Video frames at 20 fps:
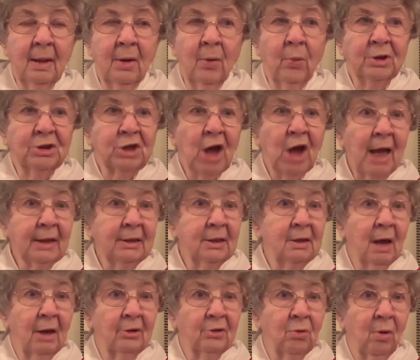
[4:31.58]
which I did
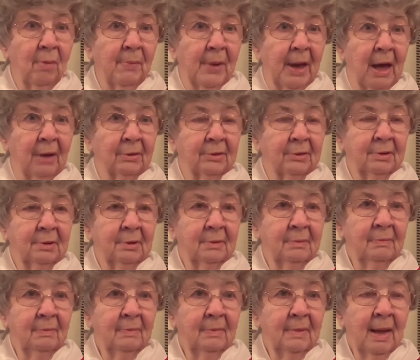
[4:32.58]
not know about.
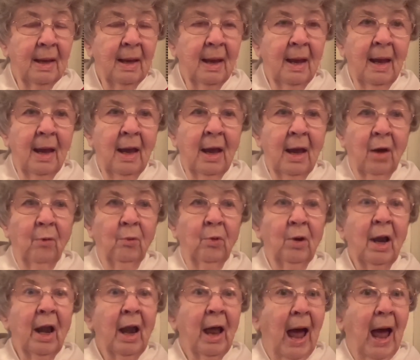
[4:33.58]
Well,